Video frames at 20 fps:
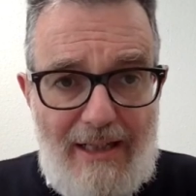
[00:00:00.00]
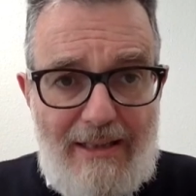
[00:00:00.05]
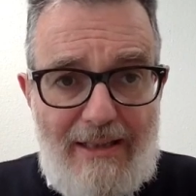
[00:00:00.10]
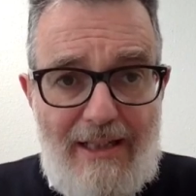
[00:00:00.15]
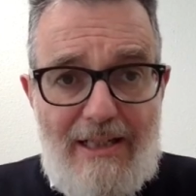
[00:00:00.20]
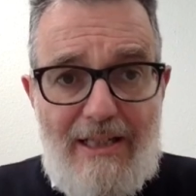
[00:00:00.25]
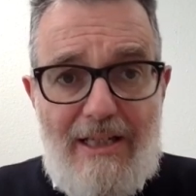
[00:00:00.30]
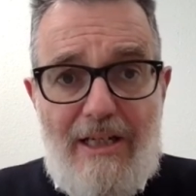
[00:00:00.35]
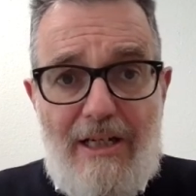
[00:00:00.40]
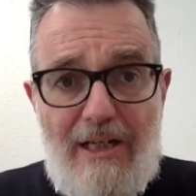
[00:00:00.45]

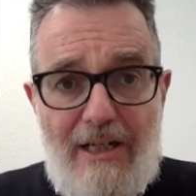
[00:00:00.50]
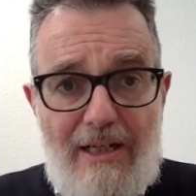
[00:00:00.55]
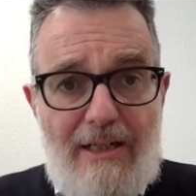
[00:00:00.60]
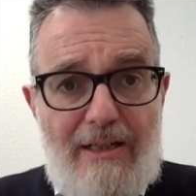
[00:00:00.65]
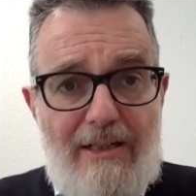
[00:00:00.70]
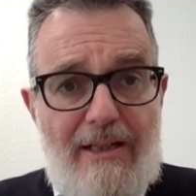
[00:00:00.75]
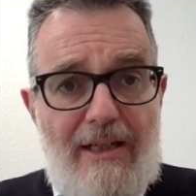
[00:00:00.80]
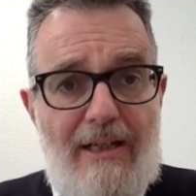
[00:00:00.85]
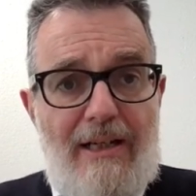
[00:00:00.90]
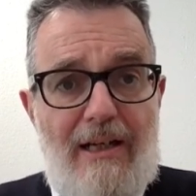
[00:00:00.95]
that is
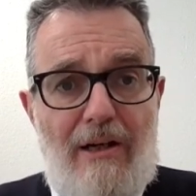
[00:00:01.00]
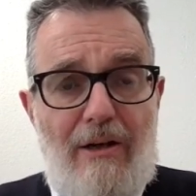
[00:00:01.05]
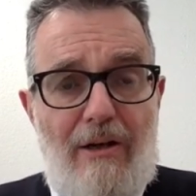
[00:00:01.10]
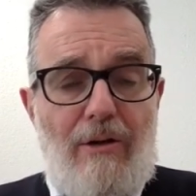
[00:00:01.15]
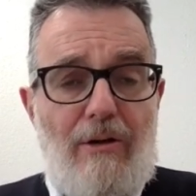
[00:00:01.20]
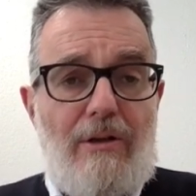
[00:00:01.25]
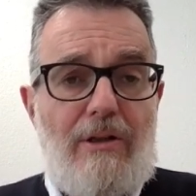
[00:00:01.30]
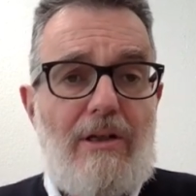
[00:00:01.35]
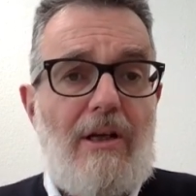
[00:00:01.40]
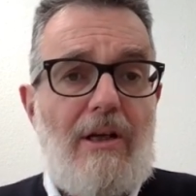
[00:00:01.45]
hurting a
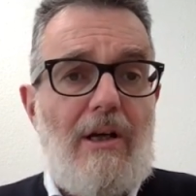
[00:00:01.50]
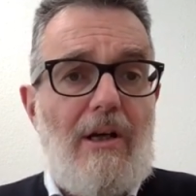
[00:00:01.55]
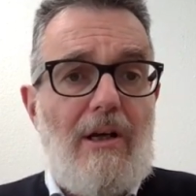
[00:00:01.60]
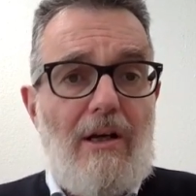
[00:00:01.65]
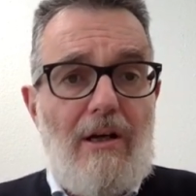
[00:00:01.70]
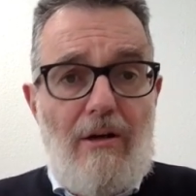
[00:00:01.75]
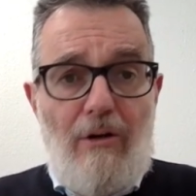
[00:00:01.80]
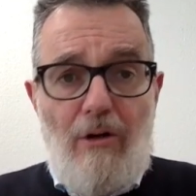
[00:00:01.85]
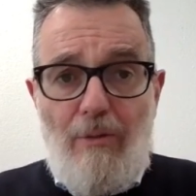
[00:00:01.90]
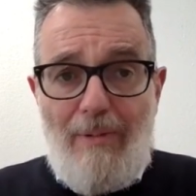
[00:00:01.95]
lot
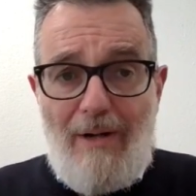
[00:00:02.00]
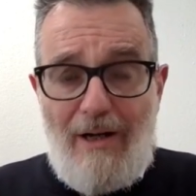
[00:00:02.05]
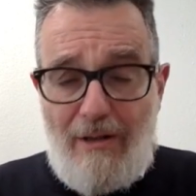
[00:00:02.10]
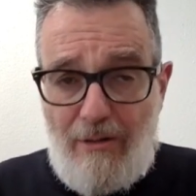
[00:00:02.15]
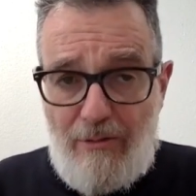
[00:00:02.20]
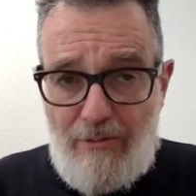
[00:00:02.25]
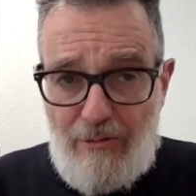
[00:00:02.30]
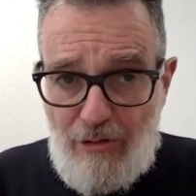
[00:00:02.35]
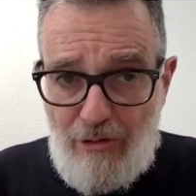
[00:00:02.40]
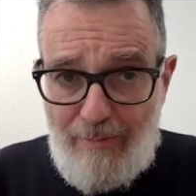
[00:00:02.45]
global
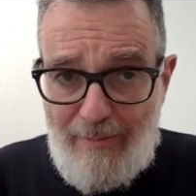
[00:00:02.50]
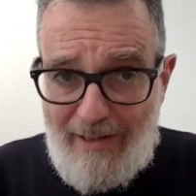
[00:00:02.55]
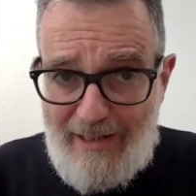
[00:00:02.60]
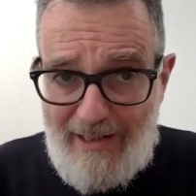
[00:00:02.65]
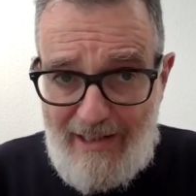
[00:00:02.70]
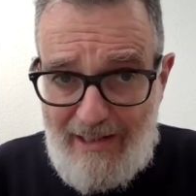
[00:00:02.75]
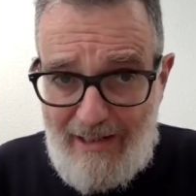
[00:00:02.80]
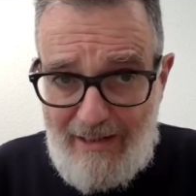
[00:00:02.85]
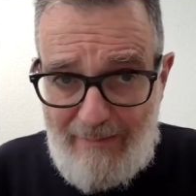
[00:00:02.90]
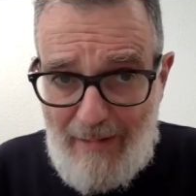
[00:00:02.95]

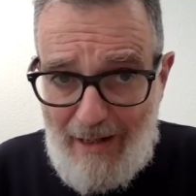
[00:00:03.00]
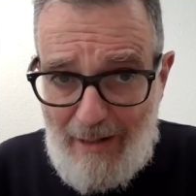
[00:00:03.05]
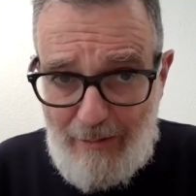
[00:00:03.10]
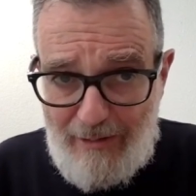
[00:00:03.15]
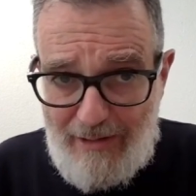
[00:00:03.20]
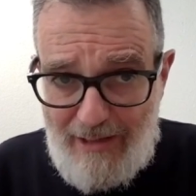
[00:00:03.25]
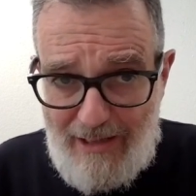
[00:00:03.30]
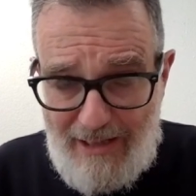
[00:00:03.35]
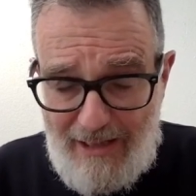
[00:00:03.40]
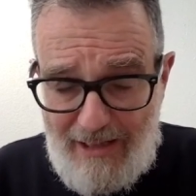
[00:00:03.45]
consumering
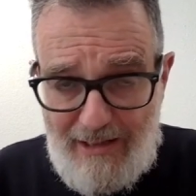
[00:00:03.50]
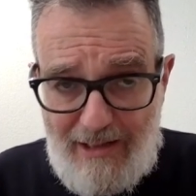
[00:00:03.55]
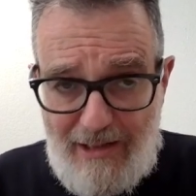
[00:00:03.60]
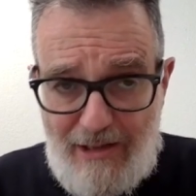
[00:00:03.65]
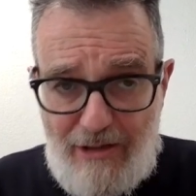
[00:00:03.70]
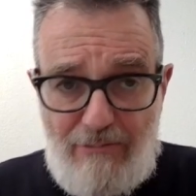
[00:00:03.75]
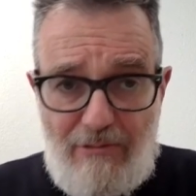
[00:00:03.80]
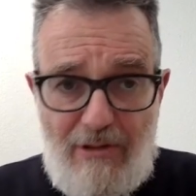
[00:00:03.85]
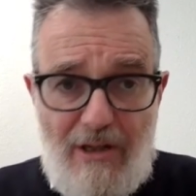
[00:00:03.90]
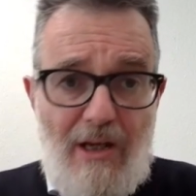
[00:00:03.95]
about this
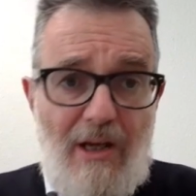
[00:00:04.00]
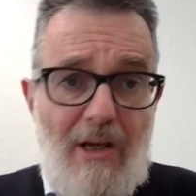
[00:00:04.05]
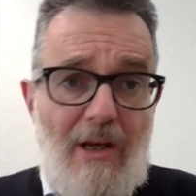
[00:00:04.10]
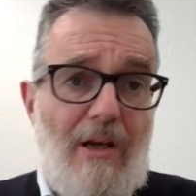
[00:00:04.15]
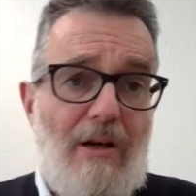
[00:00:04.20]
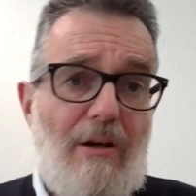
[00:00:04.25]
industry.